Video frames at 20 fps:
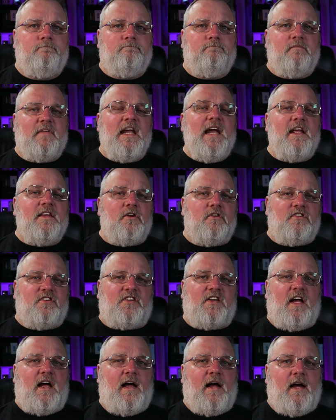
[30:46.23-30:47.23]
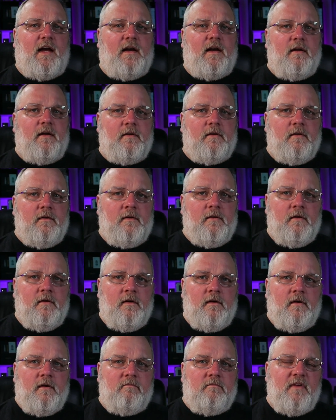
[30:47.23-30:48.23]
Neither side
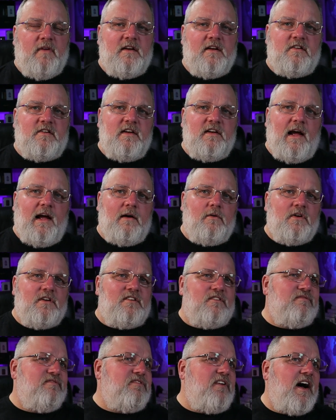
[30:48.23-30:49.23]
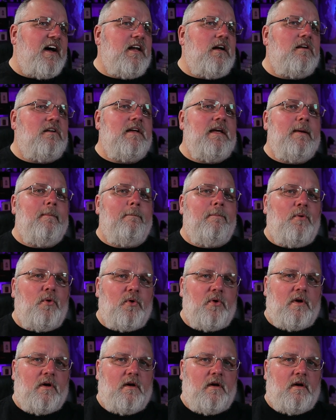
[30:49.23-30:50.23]
mentioned how it's vitally
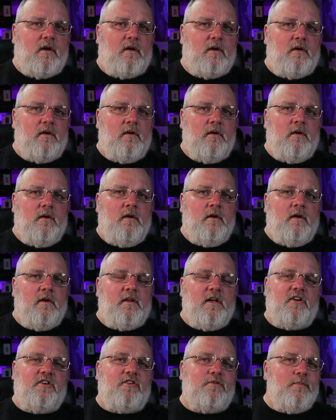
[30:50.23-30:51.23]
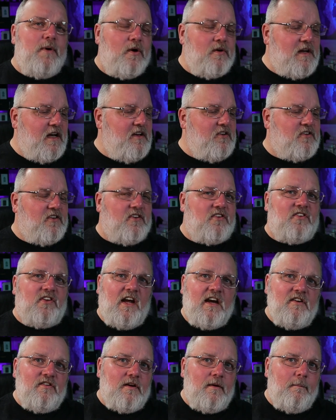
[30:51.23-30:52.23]
important that smoking
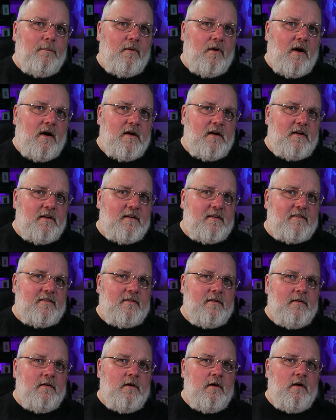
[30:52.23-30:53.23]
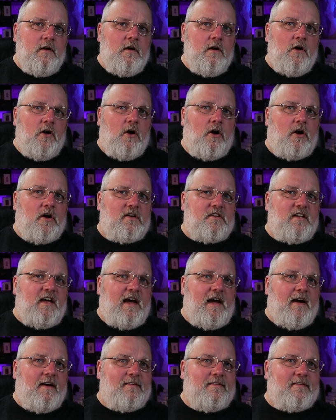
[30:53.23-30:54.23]
cessation products are
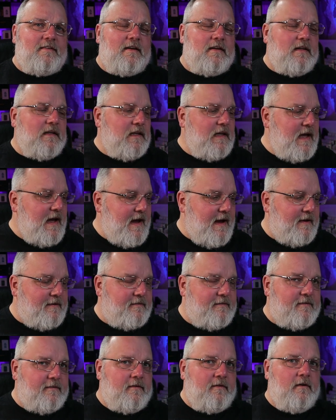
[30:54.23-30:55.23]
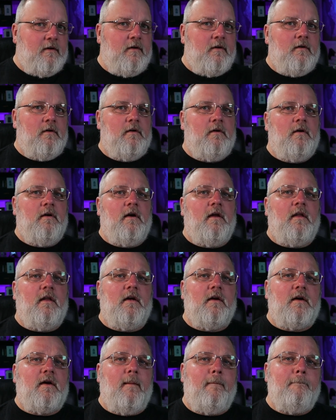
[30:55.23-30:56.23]
taxed less
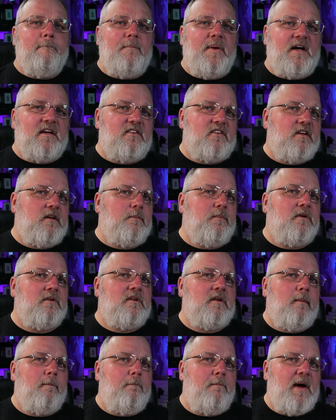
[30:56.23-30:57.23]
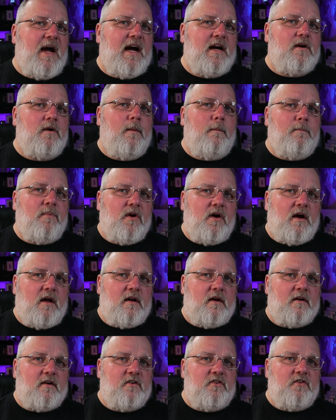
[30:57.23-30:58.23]
than combustible tobacco
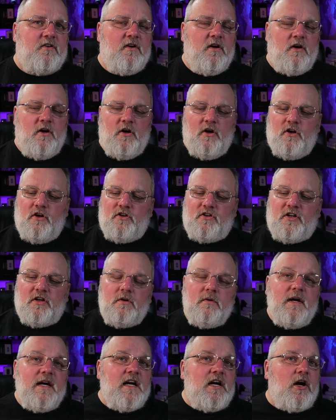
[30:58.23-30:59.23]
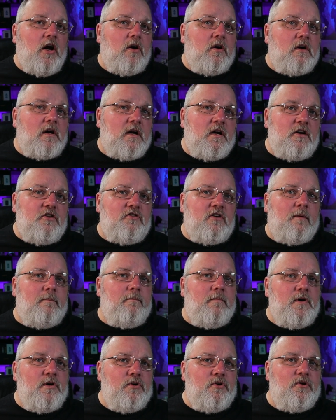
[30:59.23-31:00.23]
products to encourage a
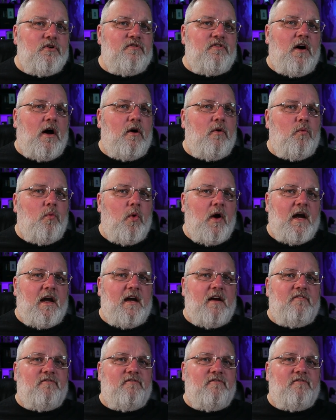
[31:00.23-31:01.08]
move away